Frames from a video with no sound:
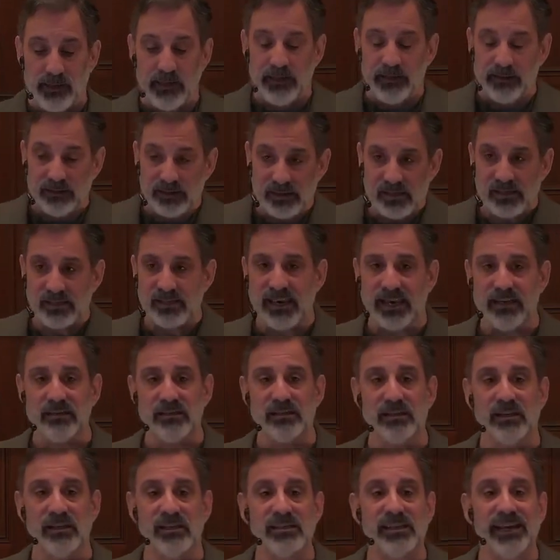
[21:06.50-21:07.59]
In this
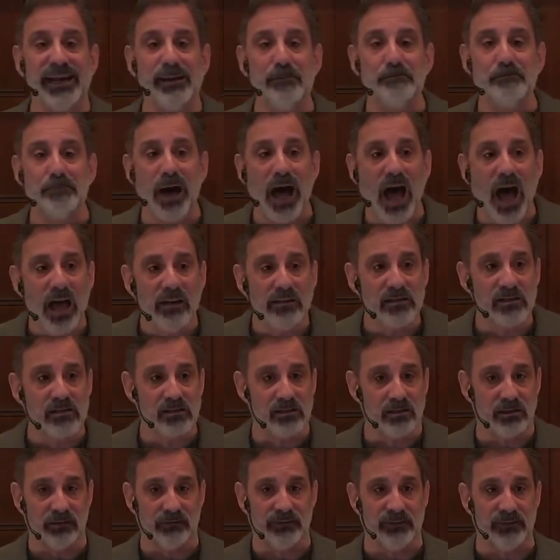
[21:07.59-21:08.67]
sense, it's a
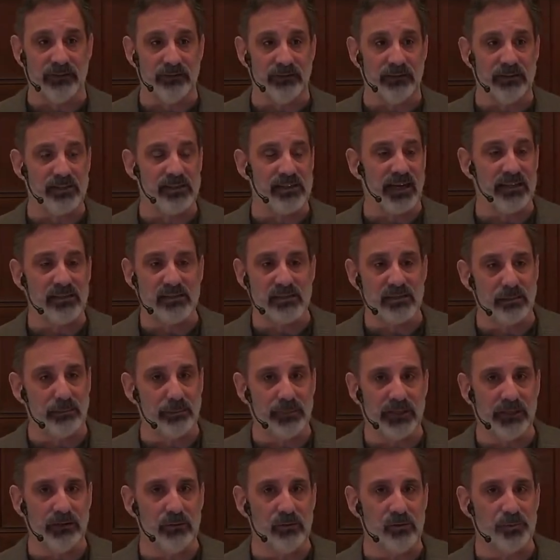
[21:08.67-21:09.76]
bondservant. It's not
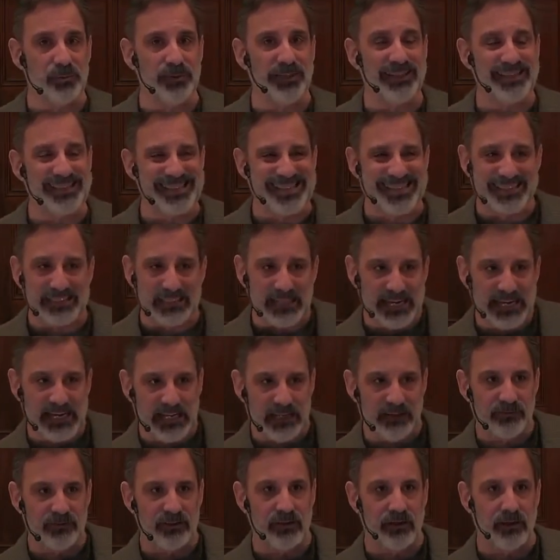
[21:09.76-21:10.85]
somebody who's been
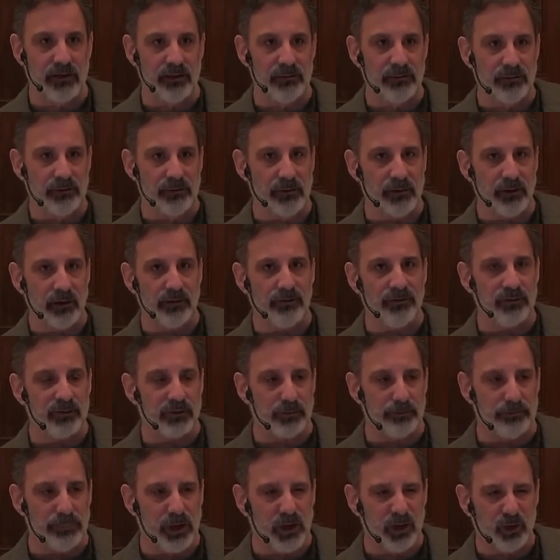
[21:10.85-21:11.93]
enslaved un, uh, under
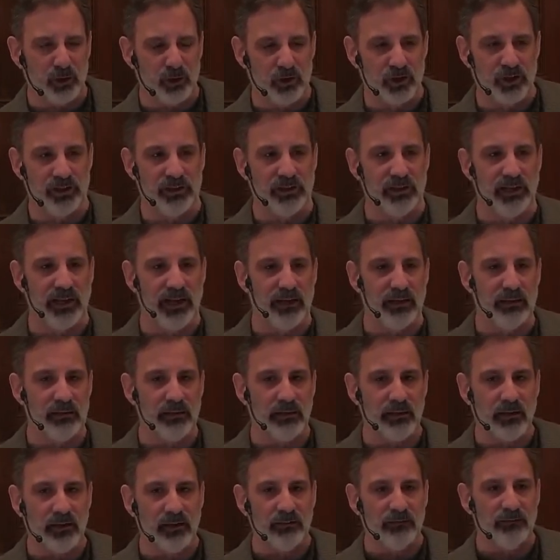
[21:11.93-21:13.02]
compulsion and
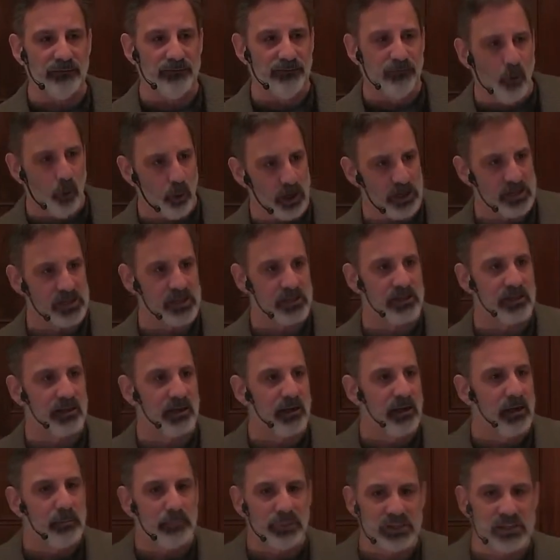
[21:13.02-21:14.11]
force,
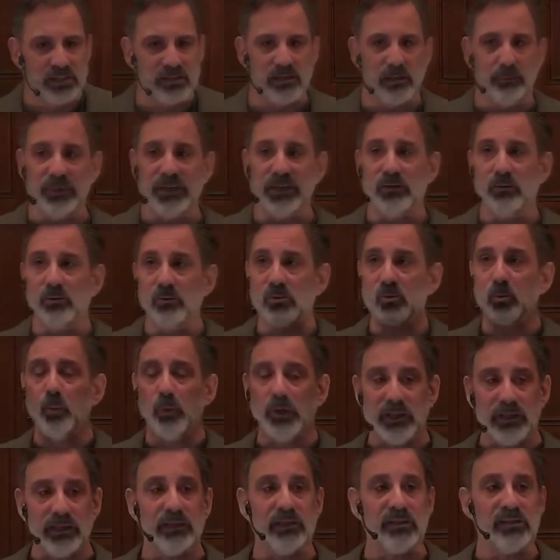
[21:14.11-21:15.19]
but somebody who's
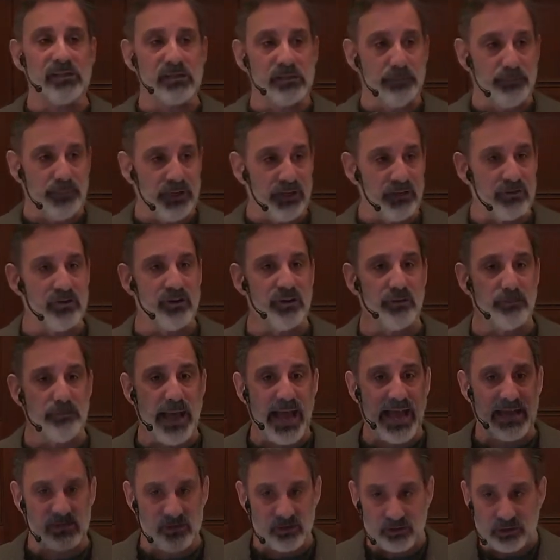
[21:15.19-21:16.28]
willingly submitted to their
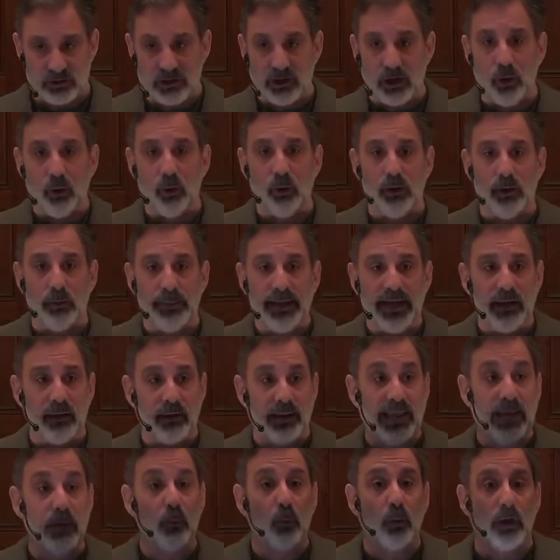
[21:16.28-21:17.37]
master to go about
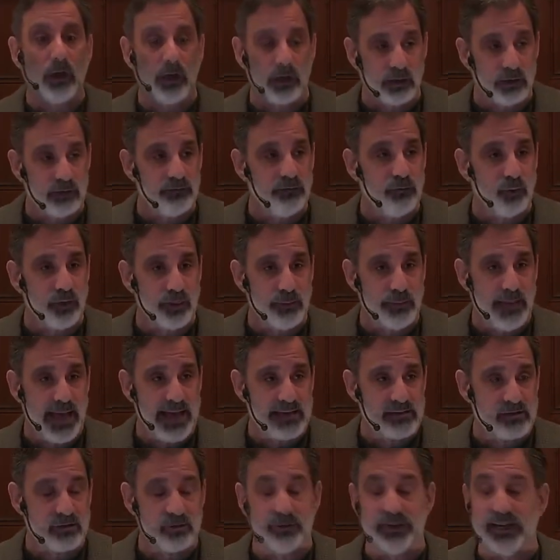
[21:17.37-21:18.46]
a work for the
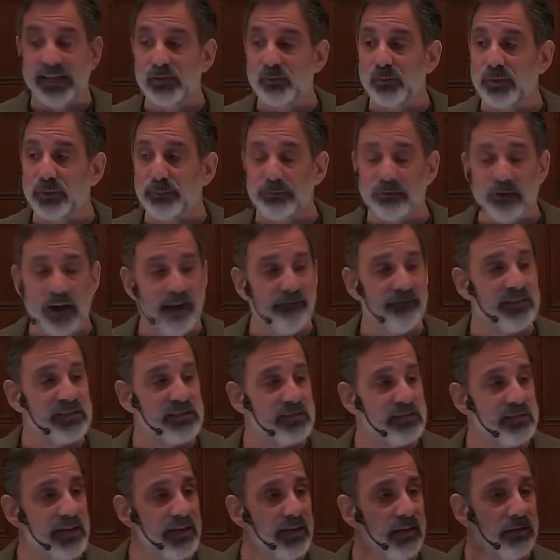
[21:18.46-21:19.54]
master. And that's what the prophets
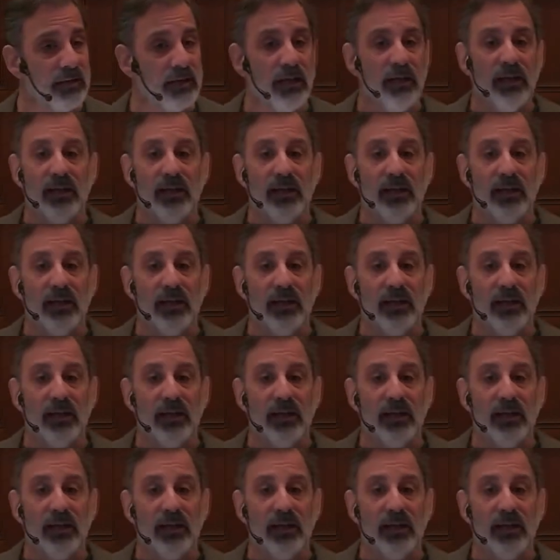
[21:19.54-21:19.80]
did.